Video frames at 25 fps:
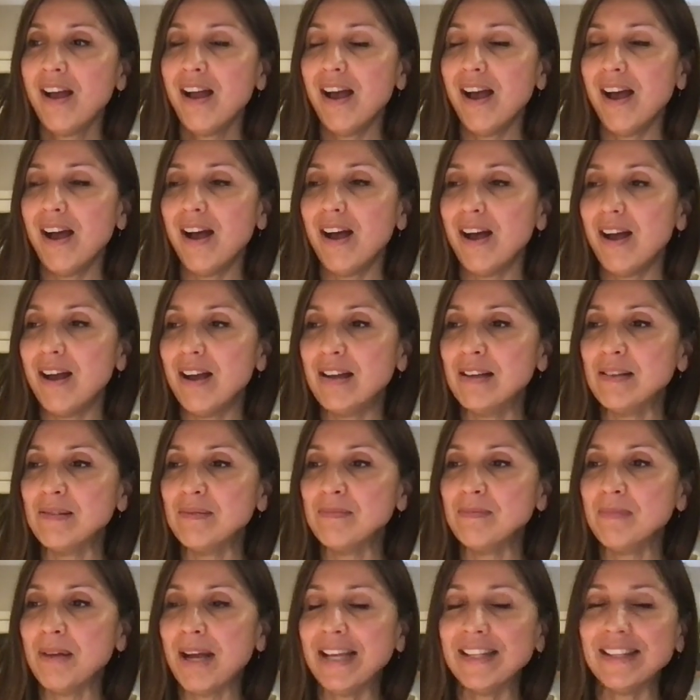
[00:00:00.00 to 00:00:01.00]

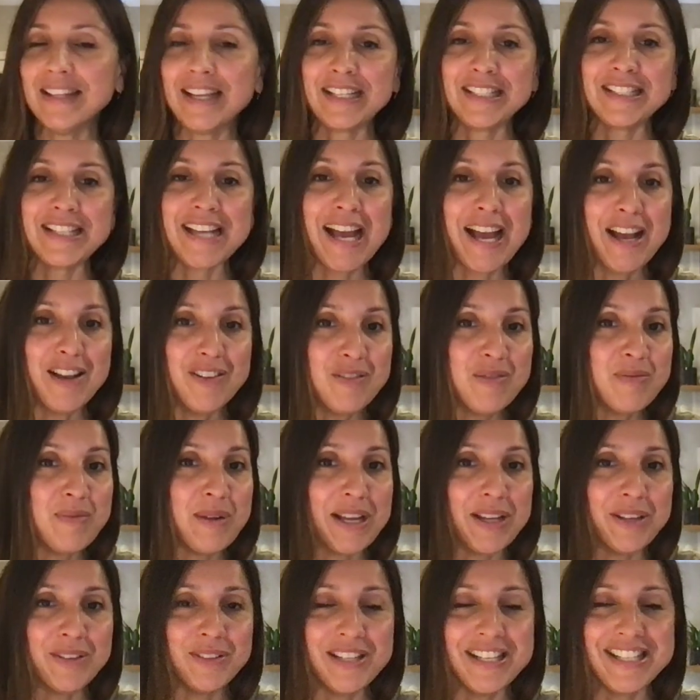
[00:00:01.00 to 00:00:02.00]
I like to have
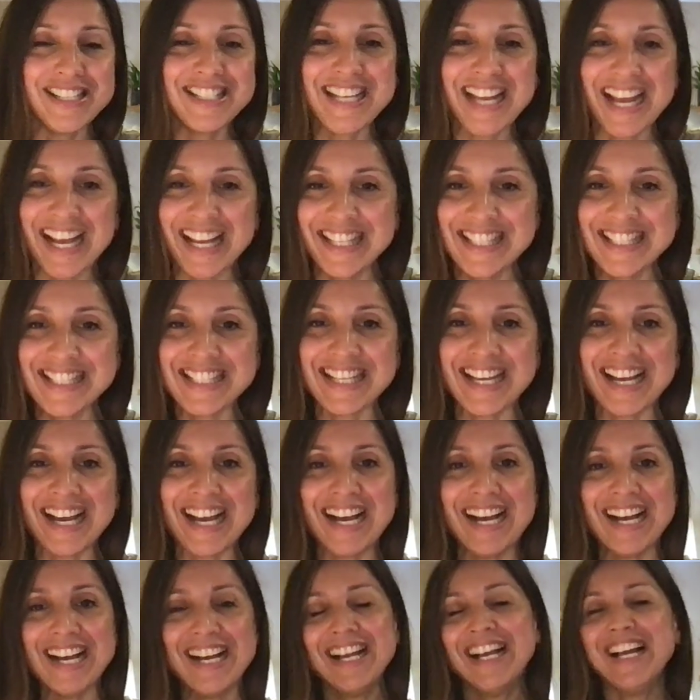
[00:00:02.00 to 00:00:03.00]
my own
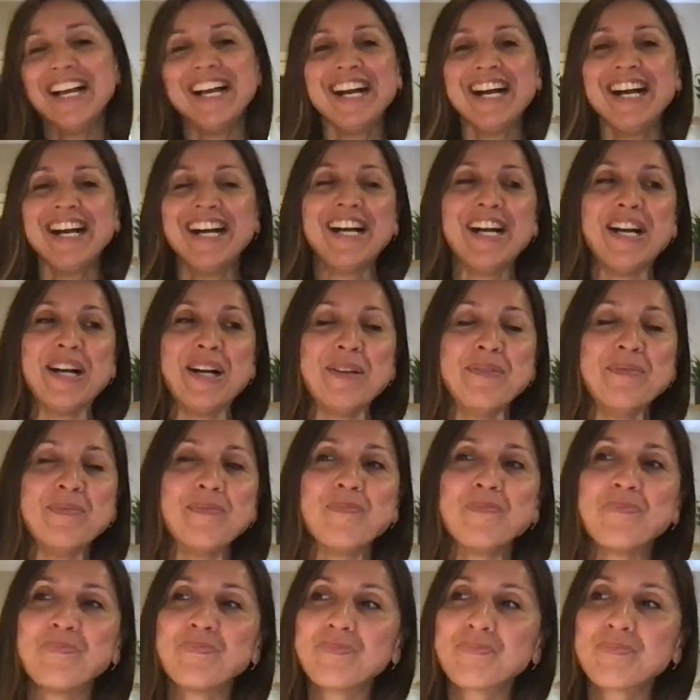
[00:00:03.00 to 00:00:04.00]
agenda.
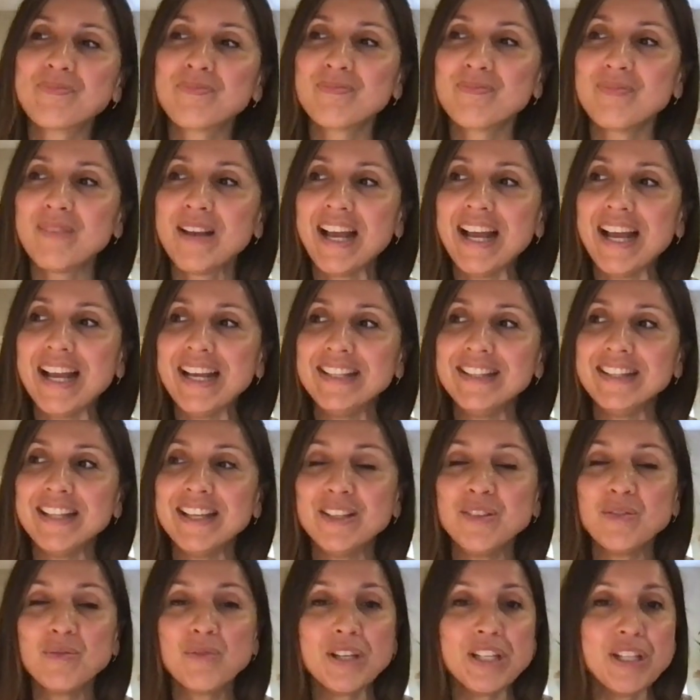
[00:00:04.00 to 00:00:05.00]
And
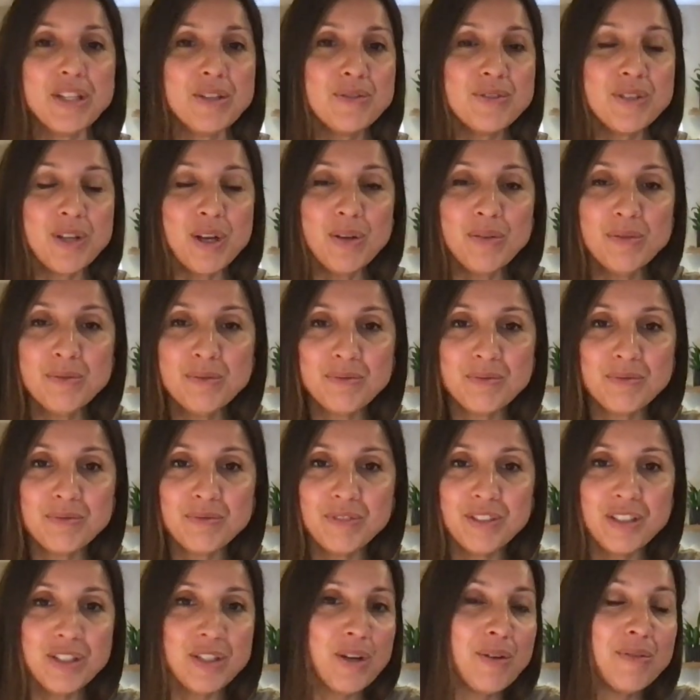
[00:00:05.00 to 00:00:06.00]
then when you don't
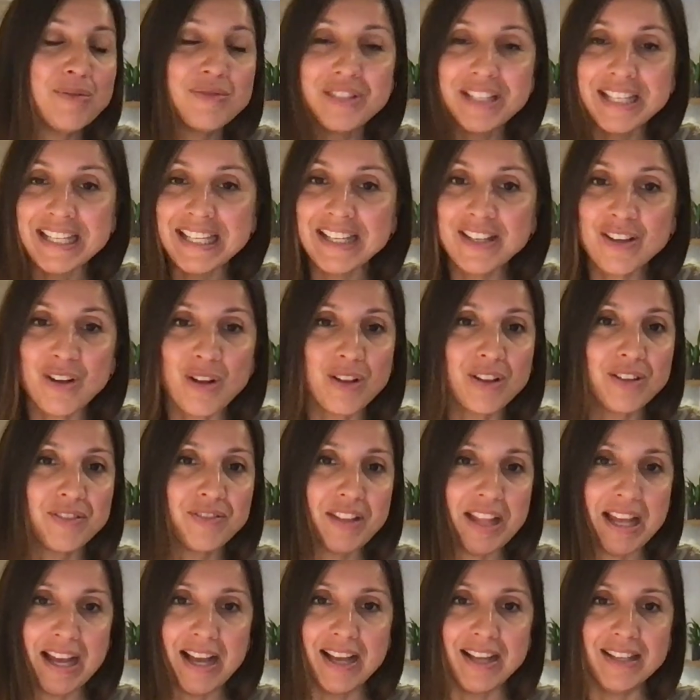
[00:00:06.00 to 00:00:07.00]
need all of
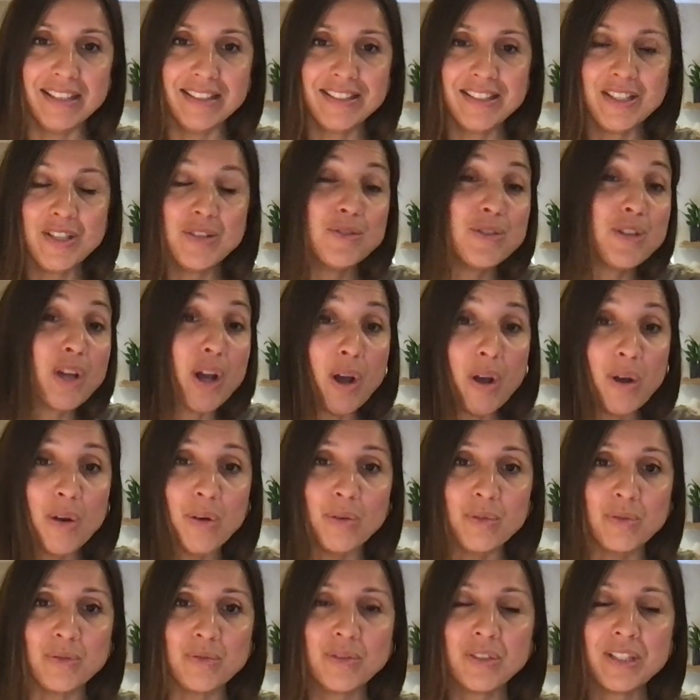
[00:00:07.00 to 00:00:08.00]
that. You
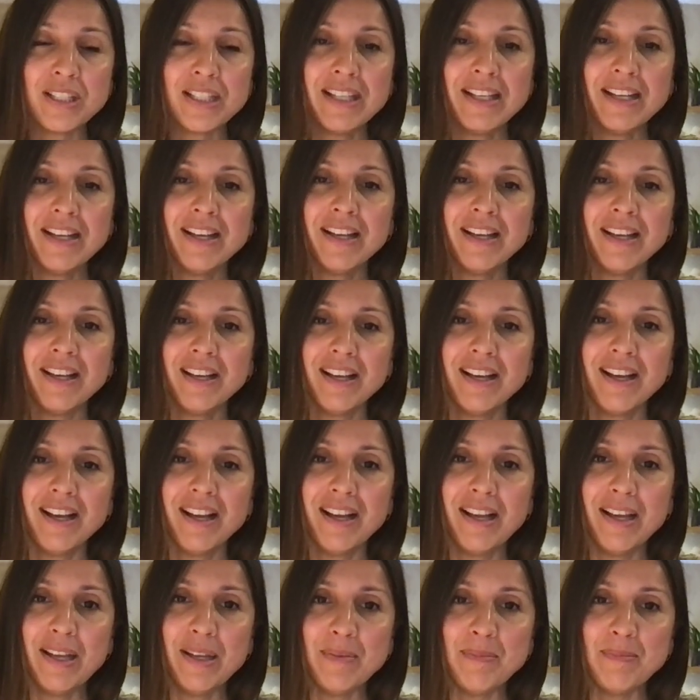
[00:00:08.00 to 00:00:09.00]
don't.
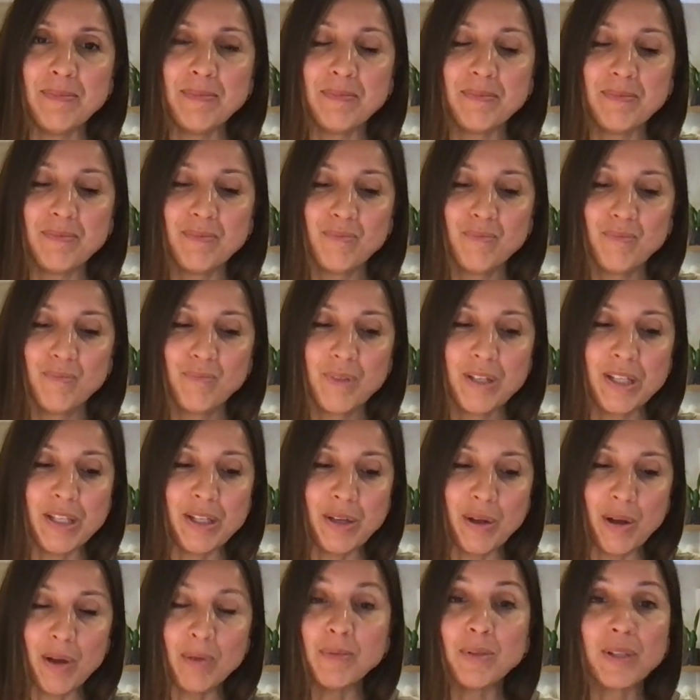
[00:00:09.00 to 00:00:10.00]
I'm
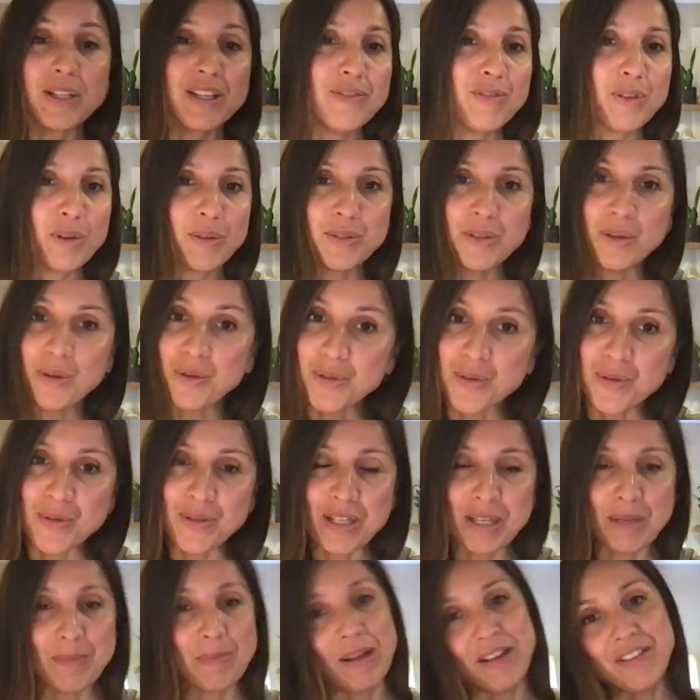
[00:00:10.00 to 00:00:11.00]
looking forward to also
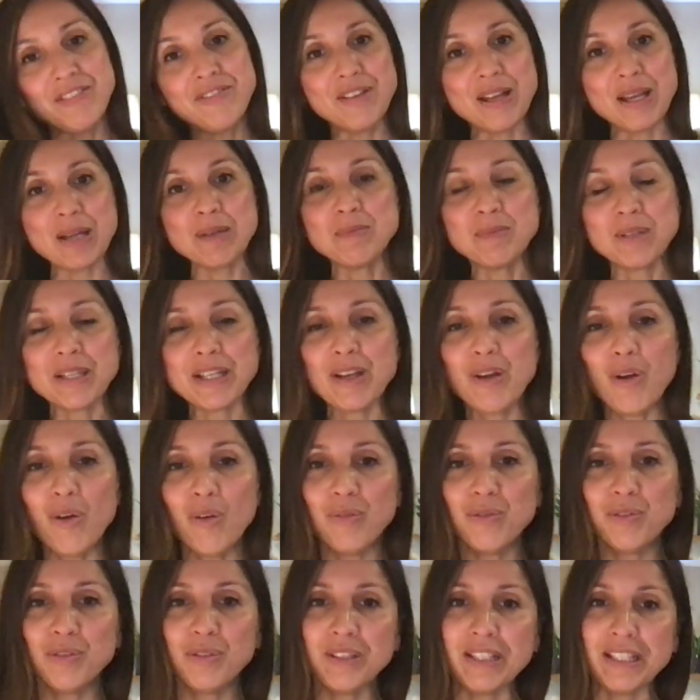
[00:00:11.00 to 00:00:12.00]
seeing my family,
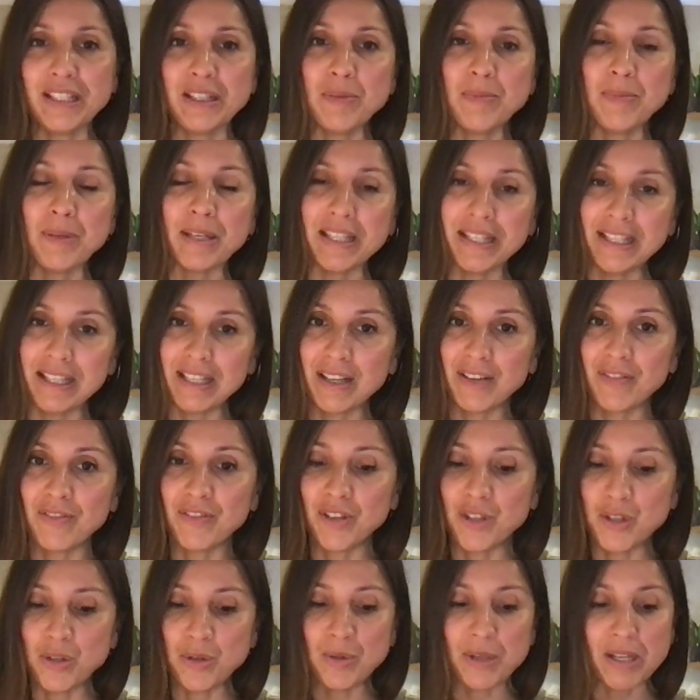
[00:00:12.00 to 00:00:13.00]
hopefully at the beginning of the
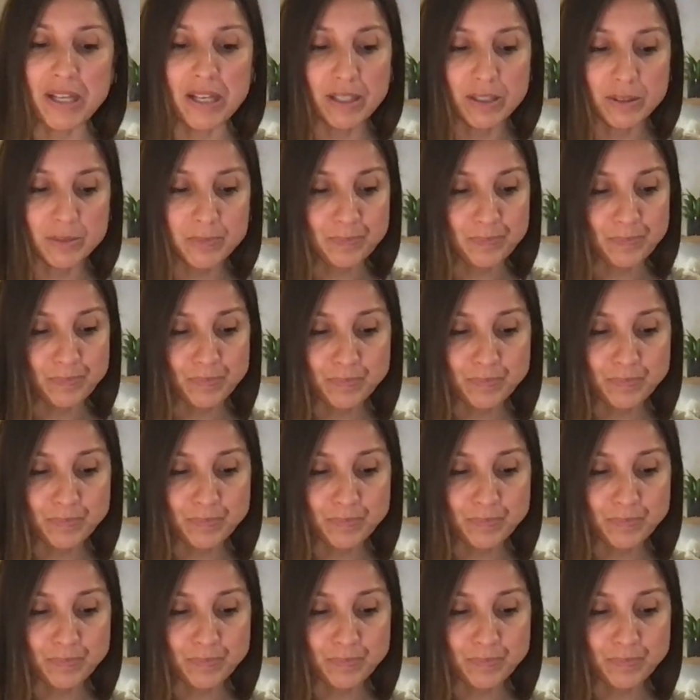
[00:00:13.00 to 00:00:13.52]
new year.